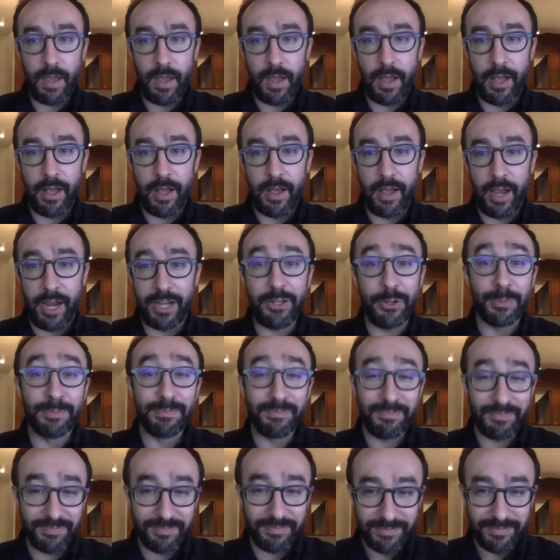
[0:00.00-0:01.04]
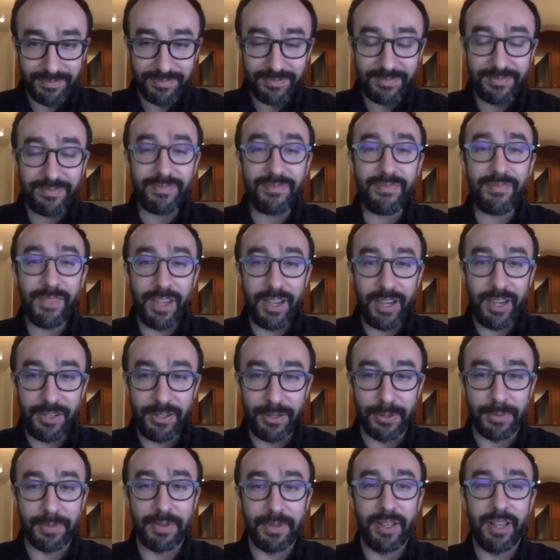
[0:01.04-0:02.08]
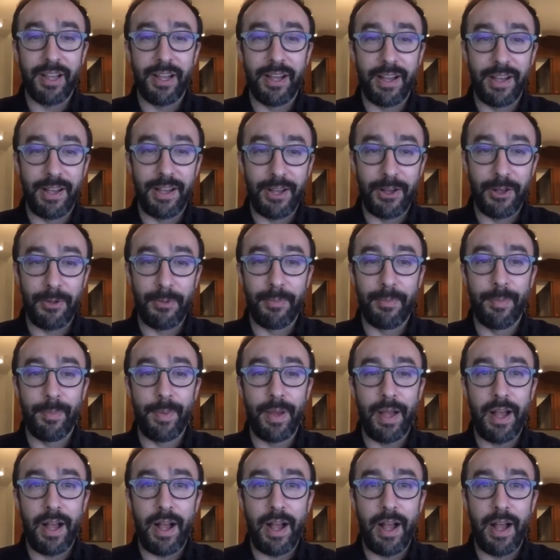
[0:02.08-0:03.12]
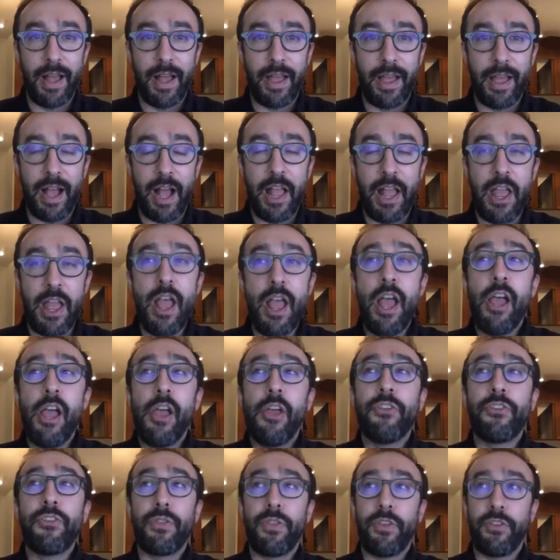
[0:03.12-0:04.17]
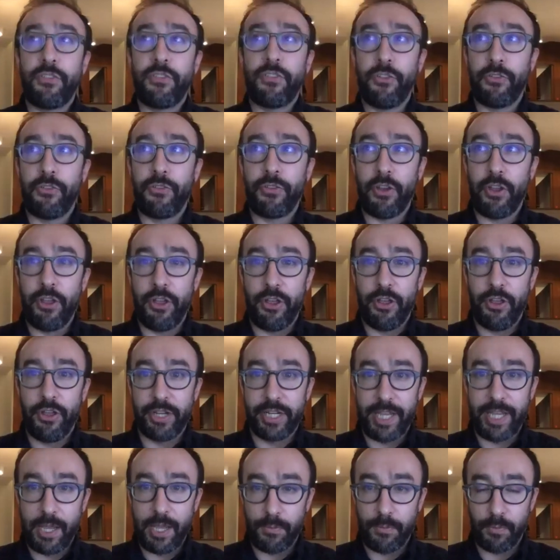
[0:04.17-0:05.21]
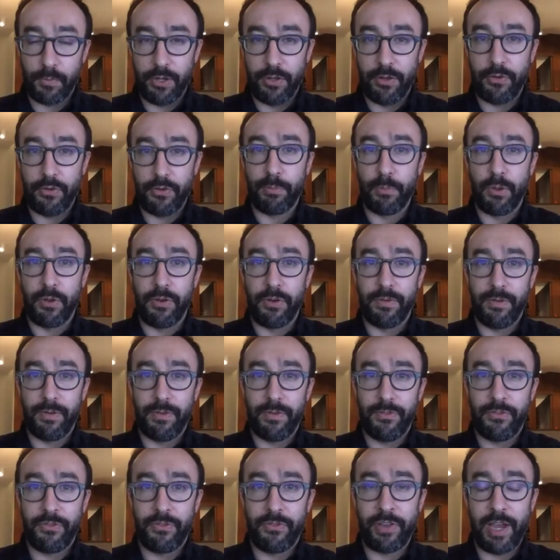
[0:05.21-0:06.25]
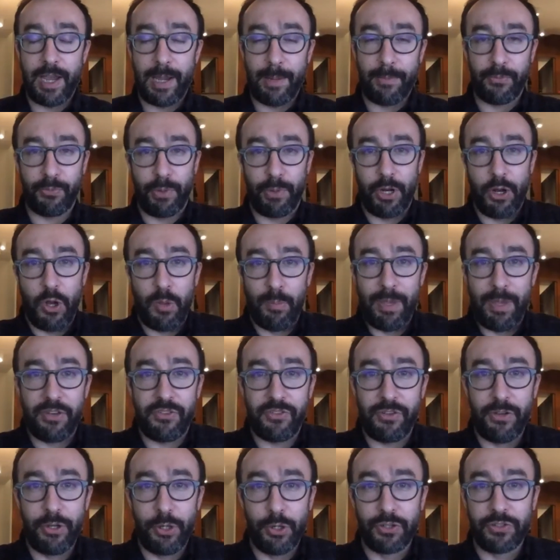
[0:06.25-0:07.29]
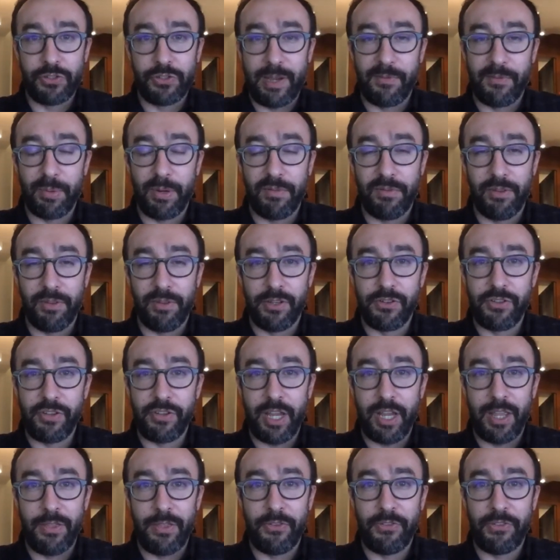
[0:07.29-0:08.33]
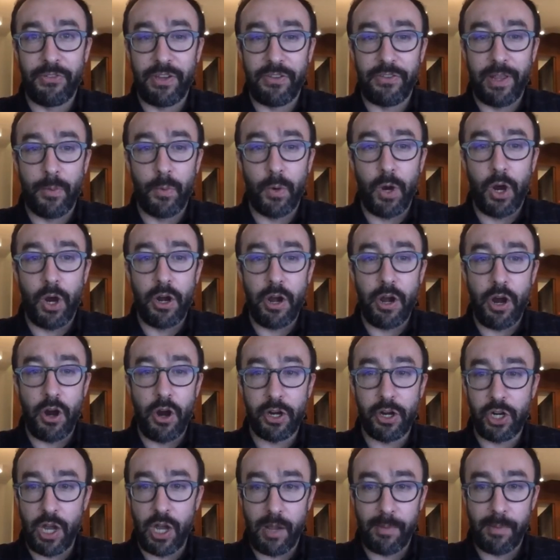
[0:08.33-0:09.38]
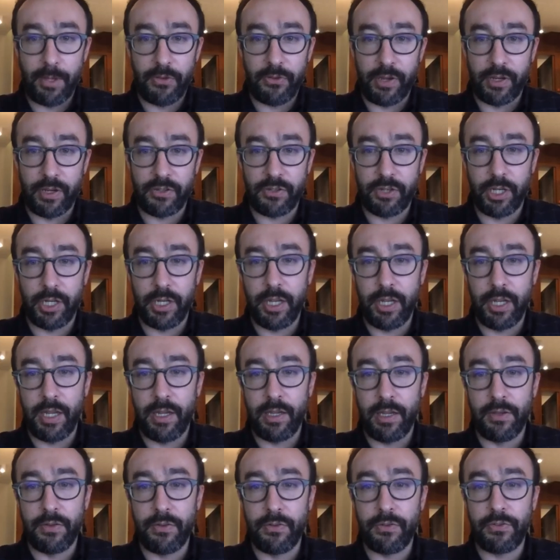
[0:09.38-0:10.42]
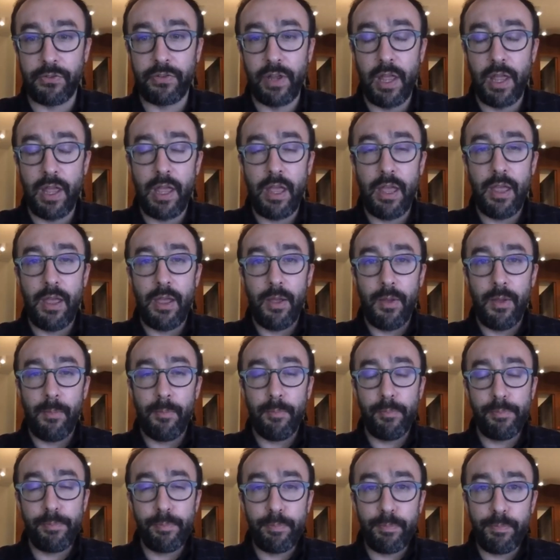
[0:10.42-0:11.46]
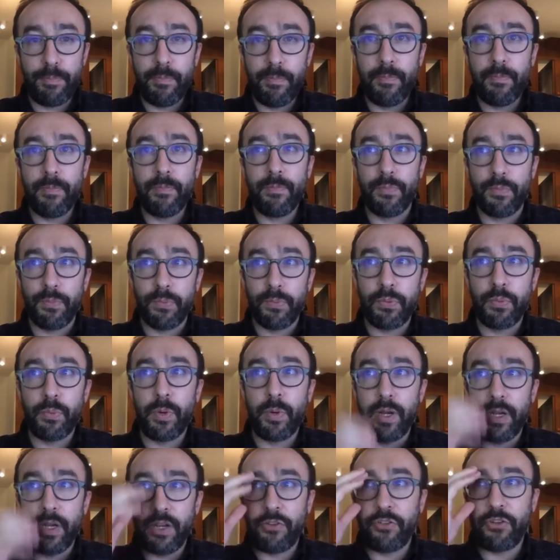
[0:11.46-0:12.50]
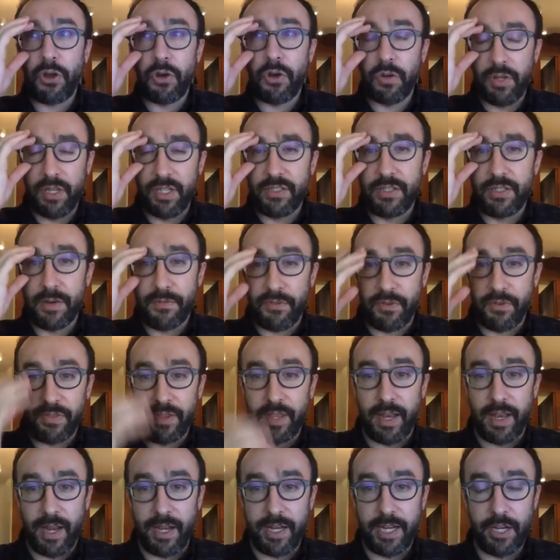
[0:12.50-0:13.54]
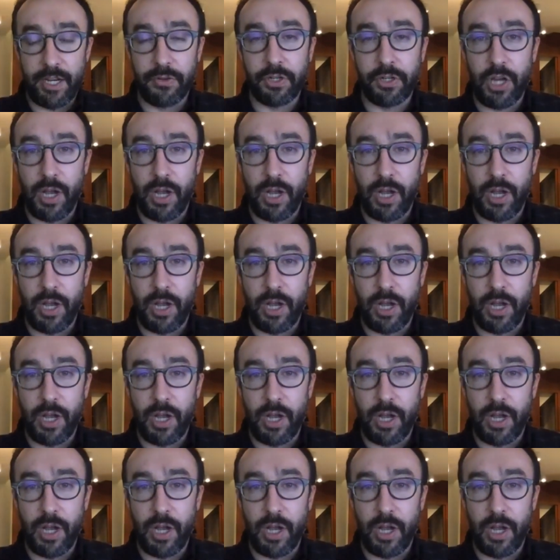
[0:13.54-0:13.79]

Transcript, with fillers: Uh, I do. I do. Um, I, I, so this is uh, again one of those times when I'll mention New York Times privilege in the sense that our our comment section is pretty solidly different than any other